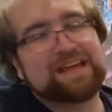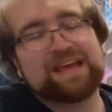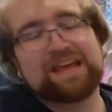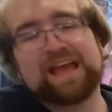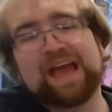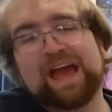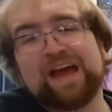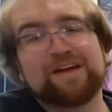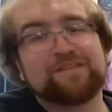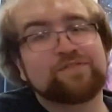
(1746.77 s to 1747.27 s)

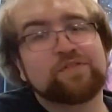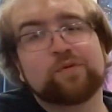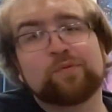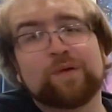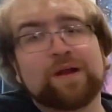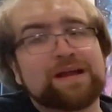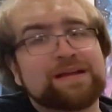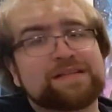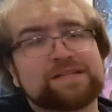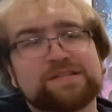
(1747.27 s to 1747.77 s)
They have the
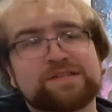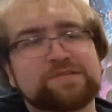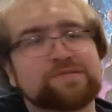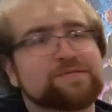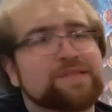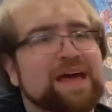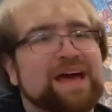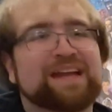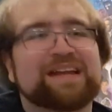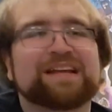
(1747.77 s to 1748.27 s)
right to
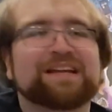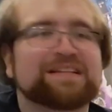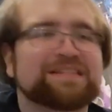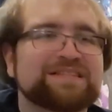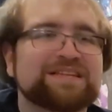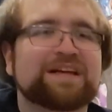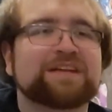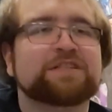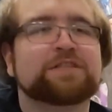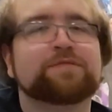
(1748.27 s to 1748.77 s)
do that. It
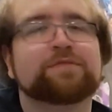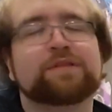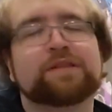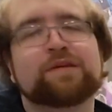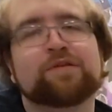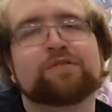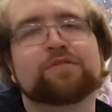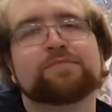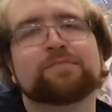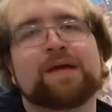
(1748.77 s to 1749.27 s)
sucks for
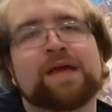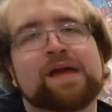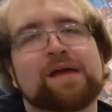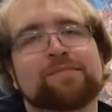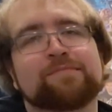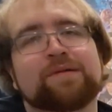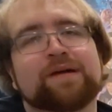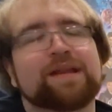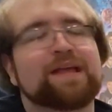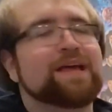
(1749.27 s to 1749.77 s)
the old
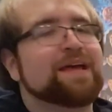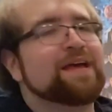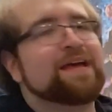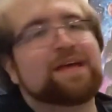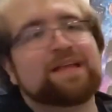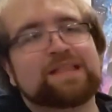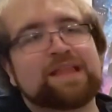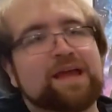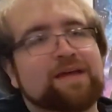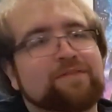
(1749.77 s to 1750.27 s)
man, but
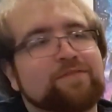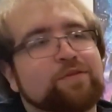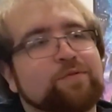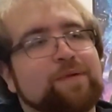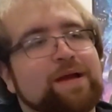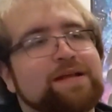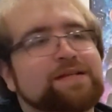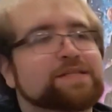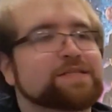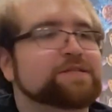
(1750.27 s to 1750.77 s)
they have the
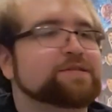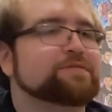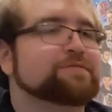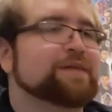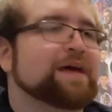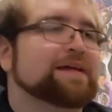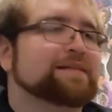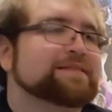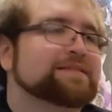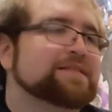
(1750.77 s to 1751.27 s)
right to do
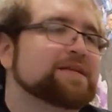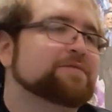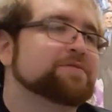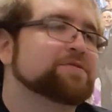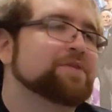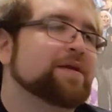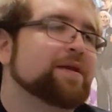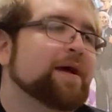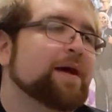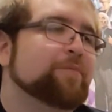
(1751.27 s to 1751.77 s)
that and
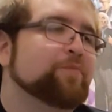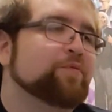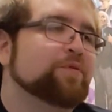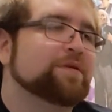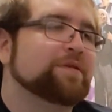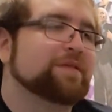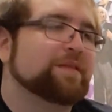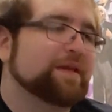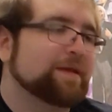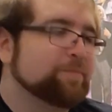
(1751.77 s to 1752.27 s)
stuff. So I, I
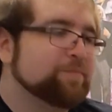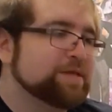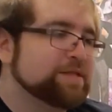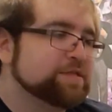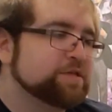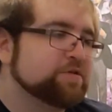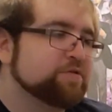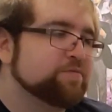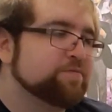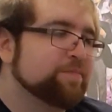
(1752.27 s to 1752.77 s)
wouldn't like be
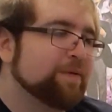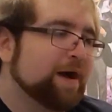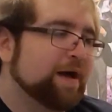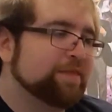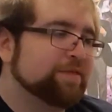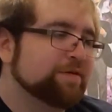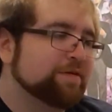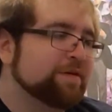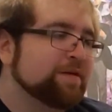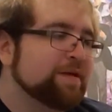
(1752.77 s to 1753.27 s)
too
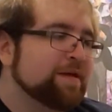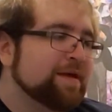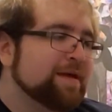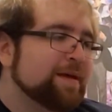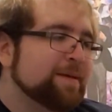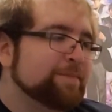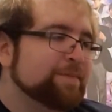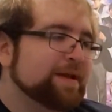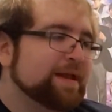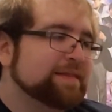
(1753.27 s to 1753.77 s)
bothered.
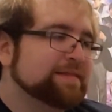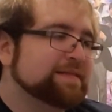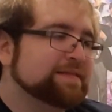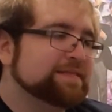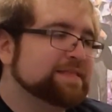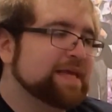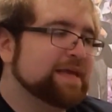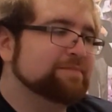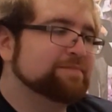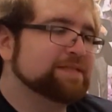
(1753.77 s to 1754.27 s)
But at
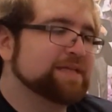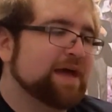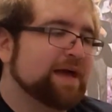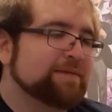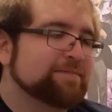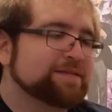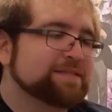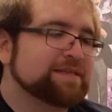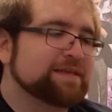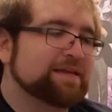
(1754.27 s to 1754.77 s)
the same
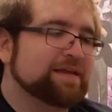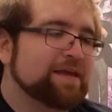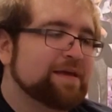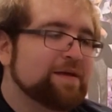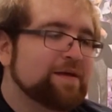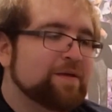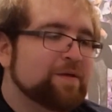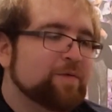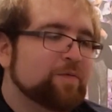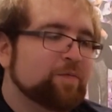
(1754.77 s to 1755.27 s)
time, it's like
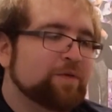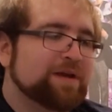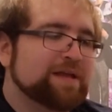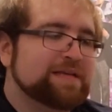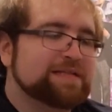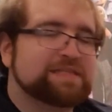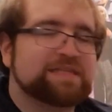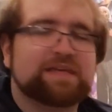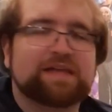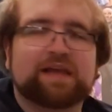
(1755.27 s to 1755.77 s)
when
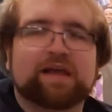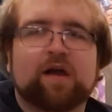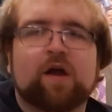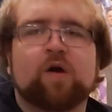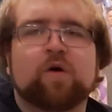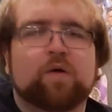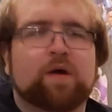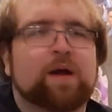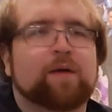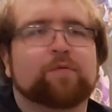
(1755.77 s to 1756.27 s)
he's like,
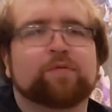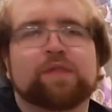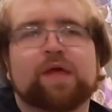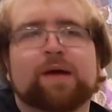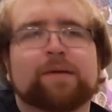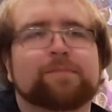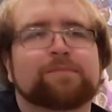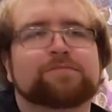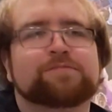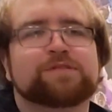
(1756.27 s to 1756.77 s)
"Oh, I will
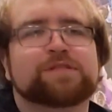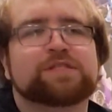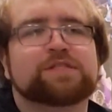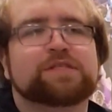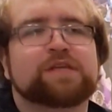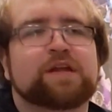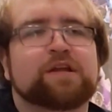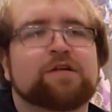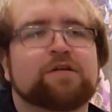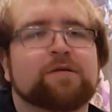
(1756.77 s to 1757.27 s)
not
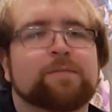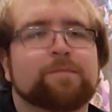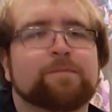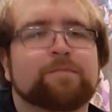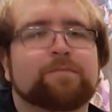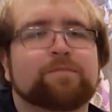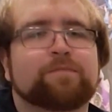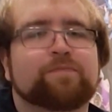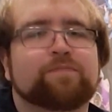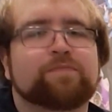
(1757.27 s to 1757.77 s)
sit here
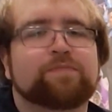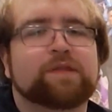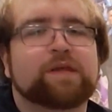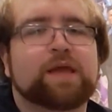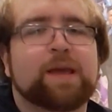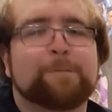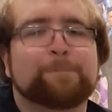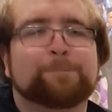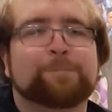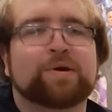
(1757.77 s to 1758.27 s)

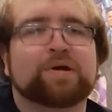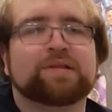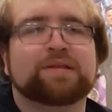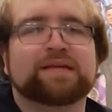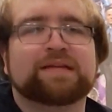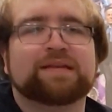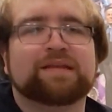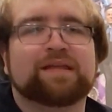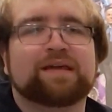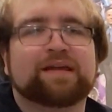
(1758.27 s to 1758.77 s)
and get bullied."